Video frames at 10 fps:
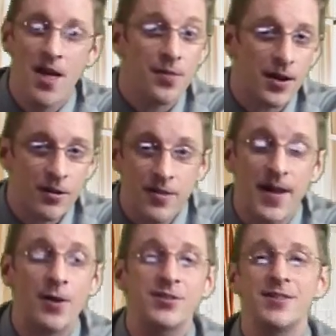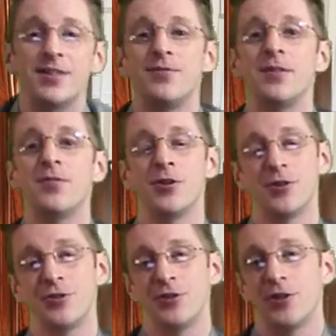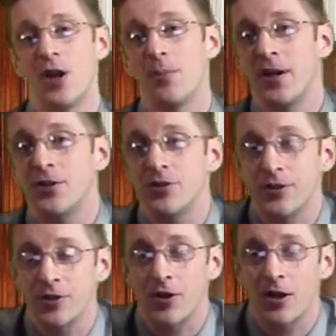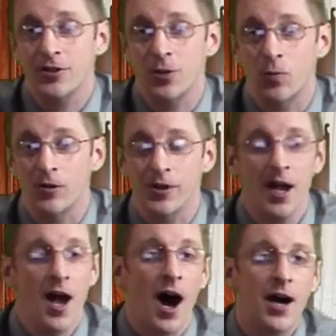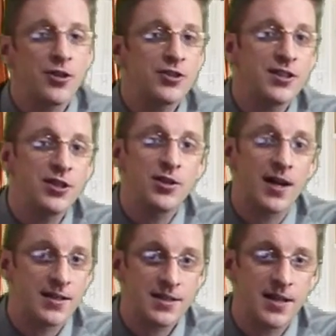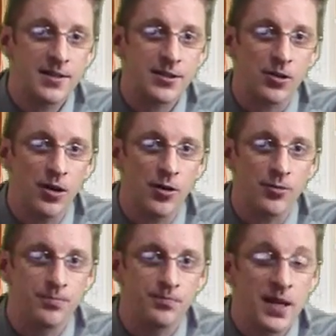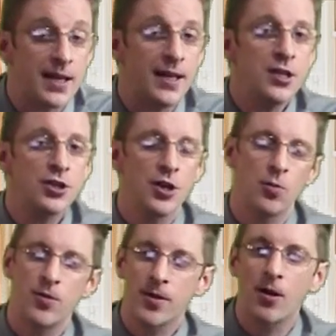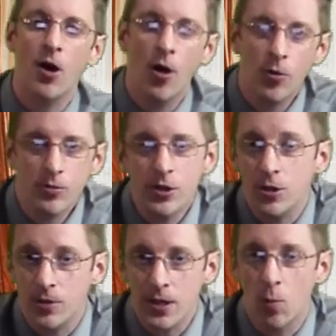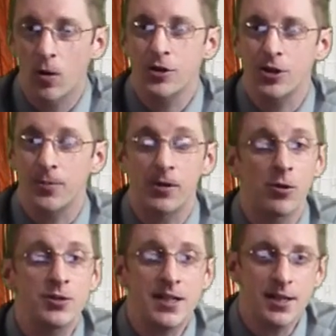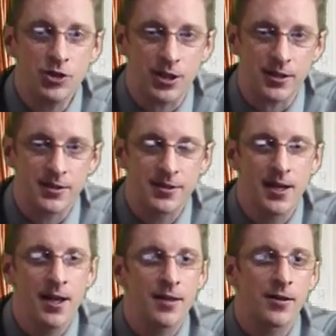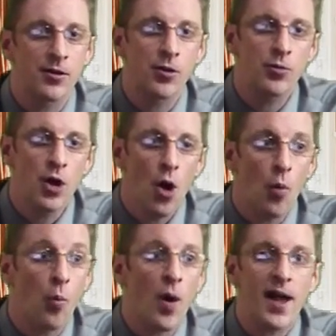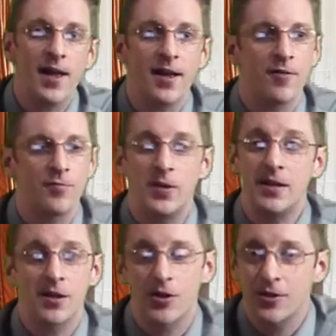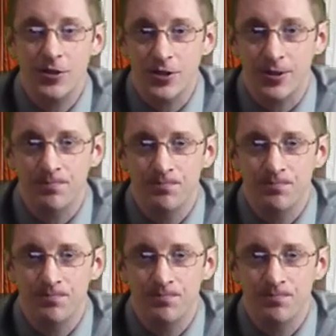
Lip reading: There are thousands of different Christian denominations across the world, hundreds in the United States alone, each with their own unique worship, their own teachings, their own way of being a Christian.